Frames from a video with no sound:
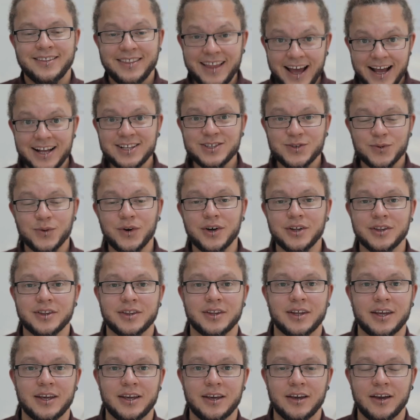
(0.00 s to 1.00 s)

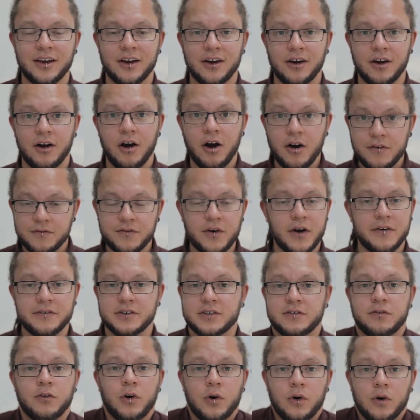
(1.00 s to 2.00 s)
R5
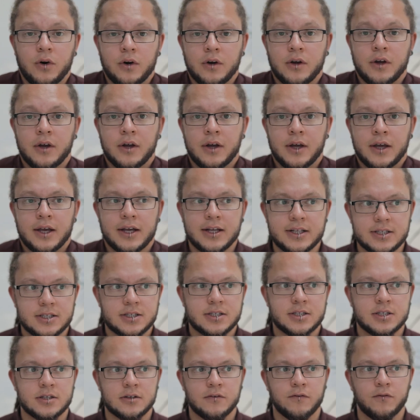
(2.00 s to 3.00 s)
is for.
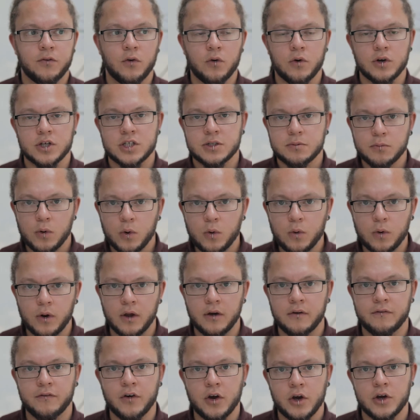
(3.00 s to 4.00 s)
It's for a
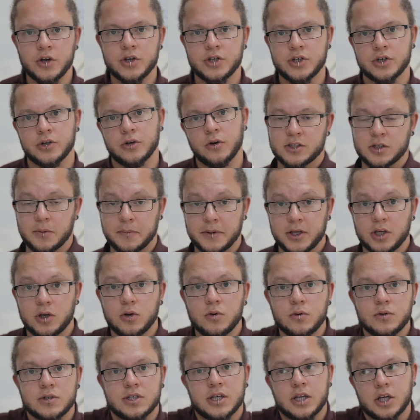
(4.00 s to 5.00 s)
smaller version to be
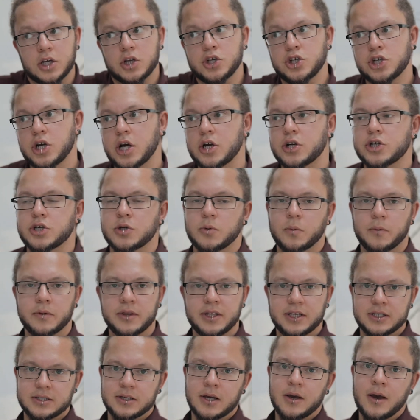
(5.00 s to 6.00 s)
used in conjunction with
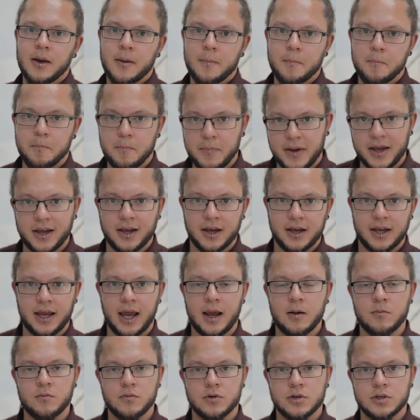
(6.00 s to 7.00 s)
these bigger
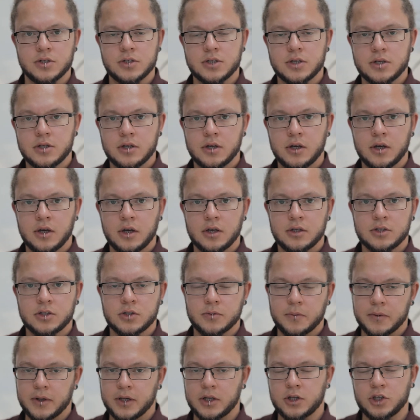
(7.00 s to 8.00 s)
cameras
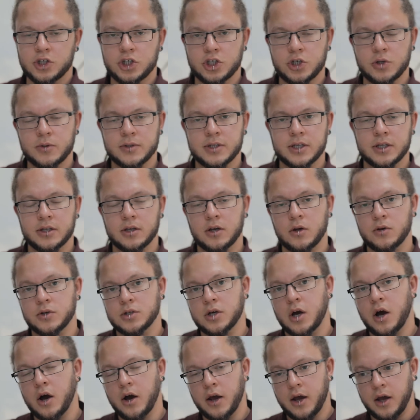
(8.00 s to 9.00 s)
to be shooting in those
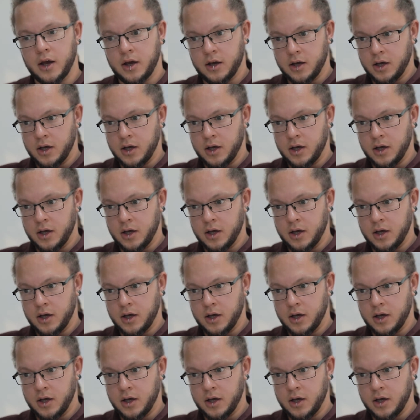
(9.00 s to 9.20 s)
higher